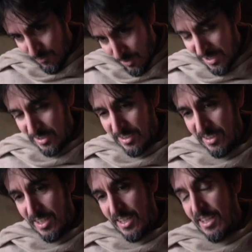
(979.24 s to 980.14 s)

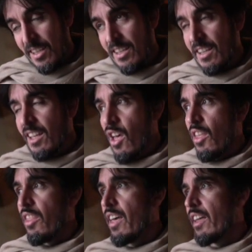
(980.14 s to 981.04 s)
Rasas
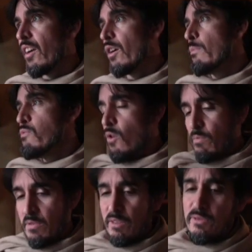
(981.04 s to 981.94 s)
that are
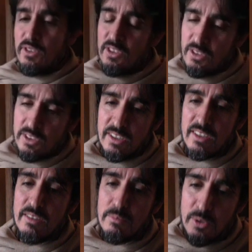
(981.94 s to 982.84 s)
appropriate for
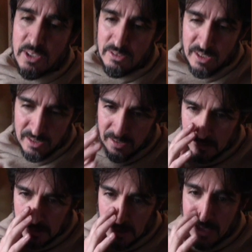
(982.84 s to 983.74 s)
certain Mukhya Rasas,